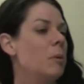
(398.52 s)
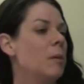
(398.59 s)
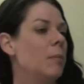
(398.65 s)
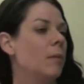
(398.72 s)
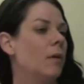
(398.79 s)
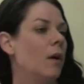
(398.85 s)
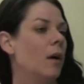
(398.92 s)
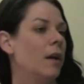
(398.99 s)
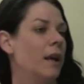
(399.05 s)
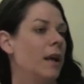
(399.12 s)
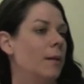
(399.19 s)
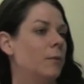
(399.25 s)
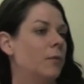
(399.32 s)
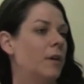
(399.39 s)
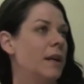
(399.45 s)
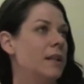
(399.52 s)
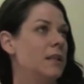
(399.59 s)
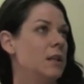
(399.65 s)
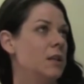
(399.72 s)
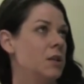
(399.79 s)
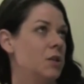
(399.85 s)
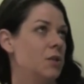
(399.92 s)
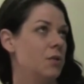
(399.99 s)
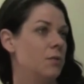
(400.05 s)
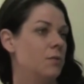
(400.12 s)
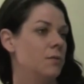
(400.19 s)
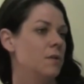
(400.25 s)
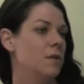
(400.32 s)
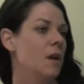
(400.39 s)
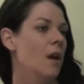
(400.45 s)
people on animal rights
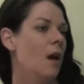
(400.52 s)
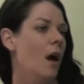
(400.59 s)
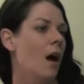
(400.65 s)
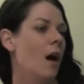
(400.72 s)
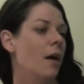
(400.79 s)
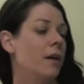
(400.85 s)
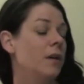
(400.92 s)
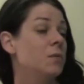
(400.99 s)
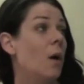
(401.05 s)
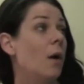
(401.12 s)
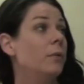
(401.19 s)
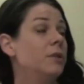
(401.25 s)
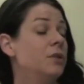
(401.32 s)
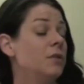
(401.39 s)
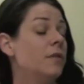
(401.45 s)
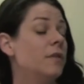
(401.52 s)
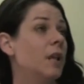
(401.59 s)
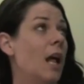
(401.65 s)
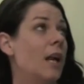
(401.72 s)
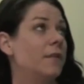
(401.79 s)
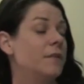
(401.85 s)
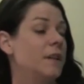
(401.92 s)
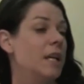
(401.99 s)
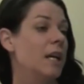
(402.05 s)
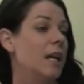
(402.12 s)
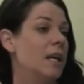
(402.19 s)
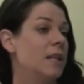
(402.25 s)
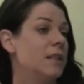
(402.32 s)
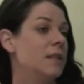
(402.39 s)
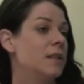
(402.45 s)
issues. Because while we do have a lot of
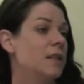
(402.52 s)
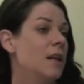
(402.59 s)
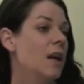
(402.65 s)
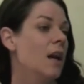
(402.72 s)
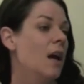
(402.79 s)
vegans,